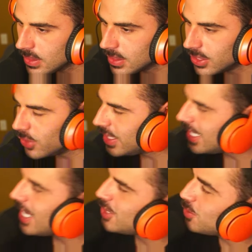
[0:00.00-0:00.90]
Yo,
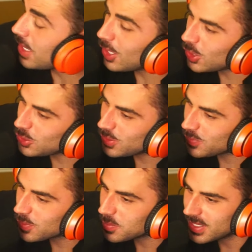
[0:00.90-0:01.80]
didn't do my laundry
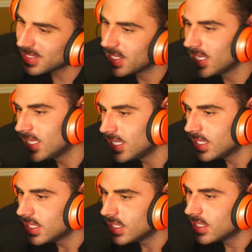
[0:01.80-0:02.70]
for me.
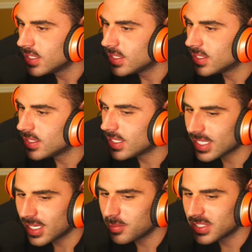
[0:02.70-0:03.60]
I
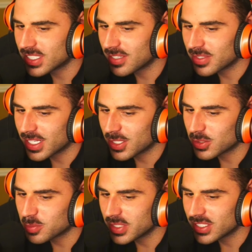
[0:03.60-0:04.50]
kind of miss having a house
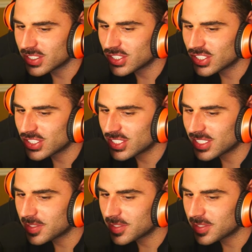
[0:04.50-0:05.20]
bitch.